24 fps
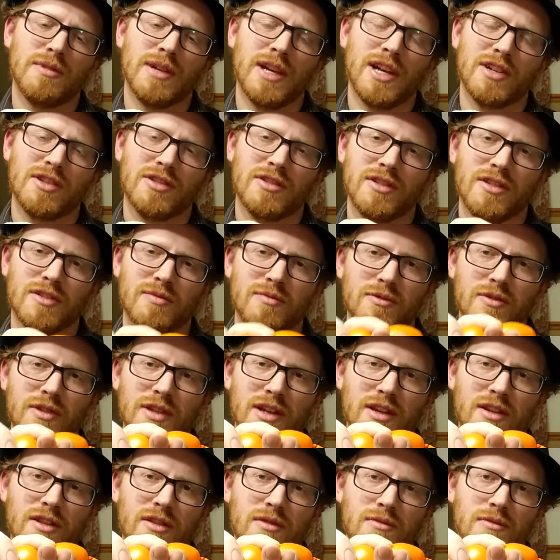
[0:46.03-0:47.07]
Actually, it's more
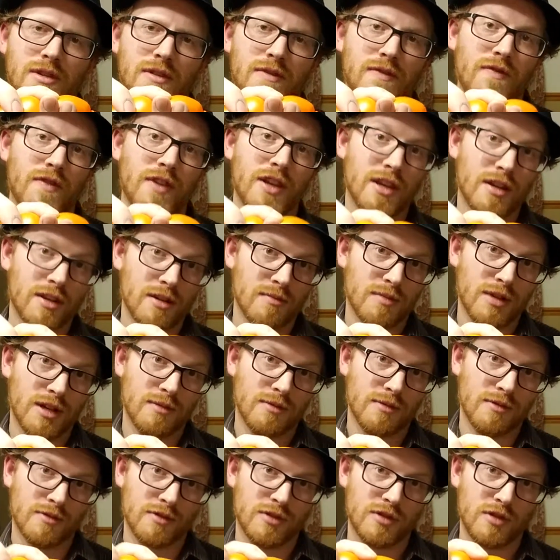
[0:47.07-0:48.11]
like a 3-finger
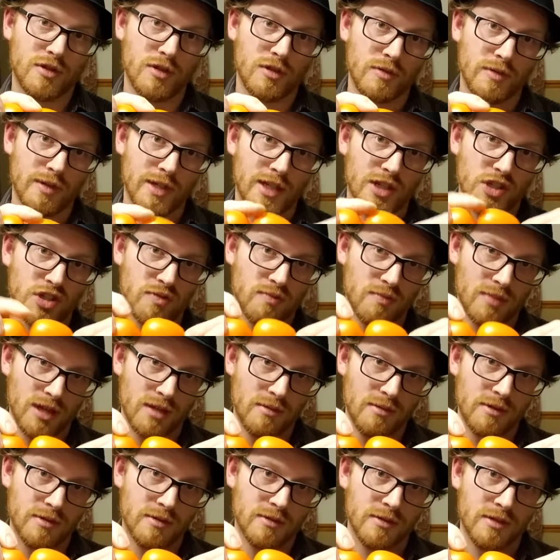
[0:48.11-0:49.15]
bubble, 2-inch
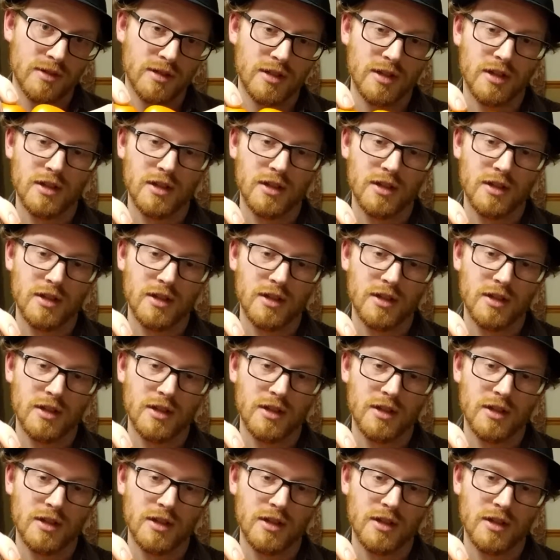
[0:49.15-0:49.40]
bubble.